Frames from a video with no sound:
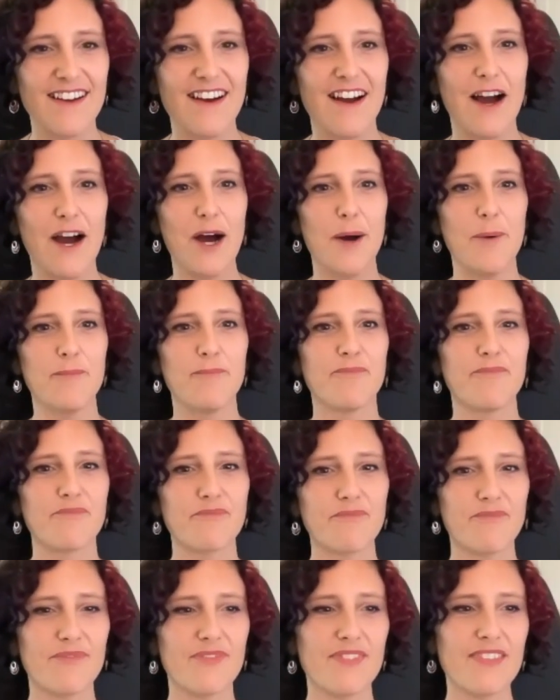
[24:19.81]
Um,
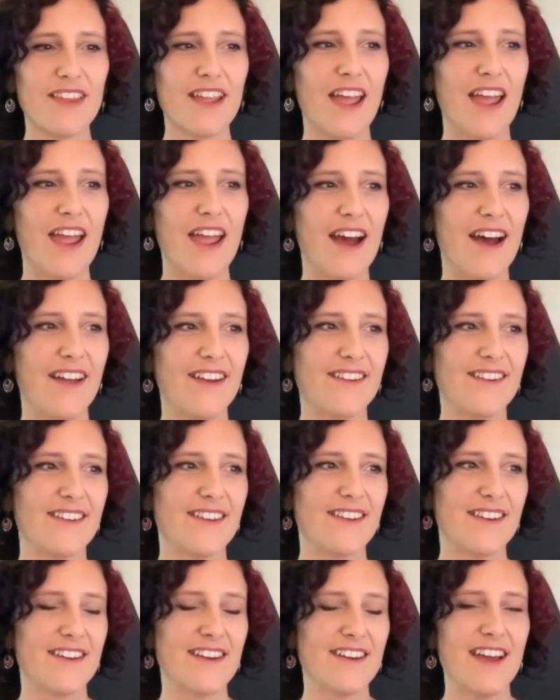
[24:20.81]
and
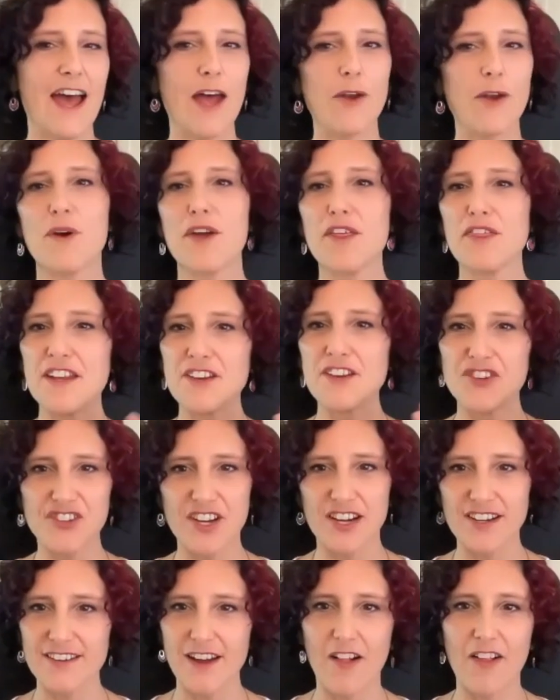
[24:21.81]
and with each
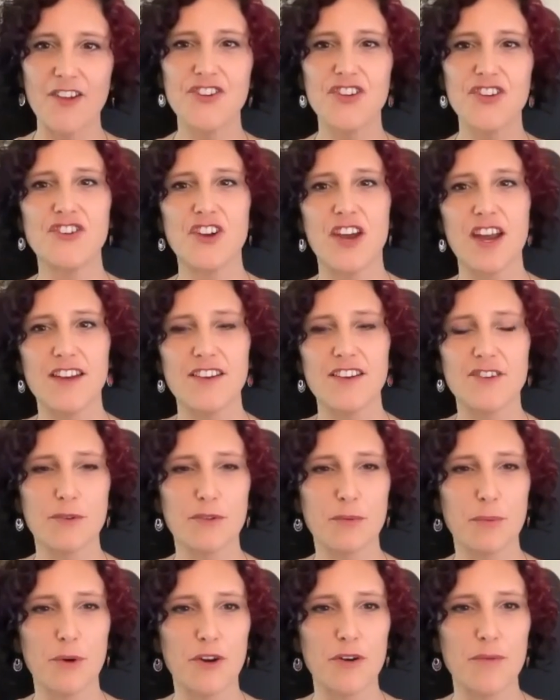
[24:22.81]
technology change with
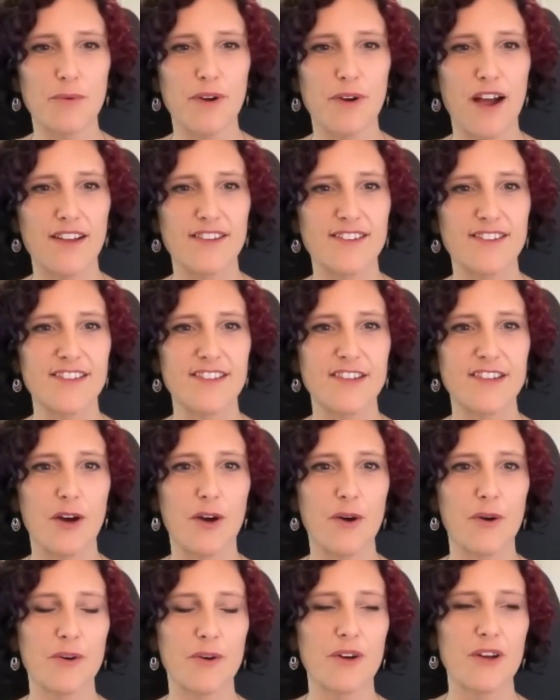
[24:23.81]
WordPress, you
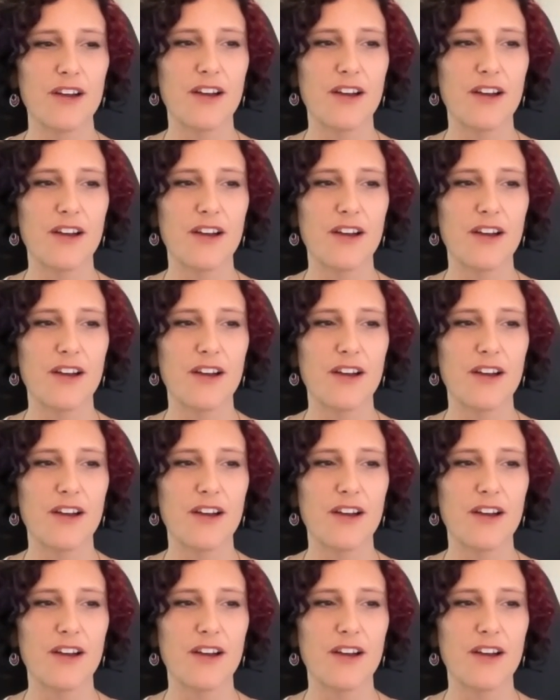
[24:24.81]
know,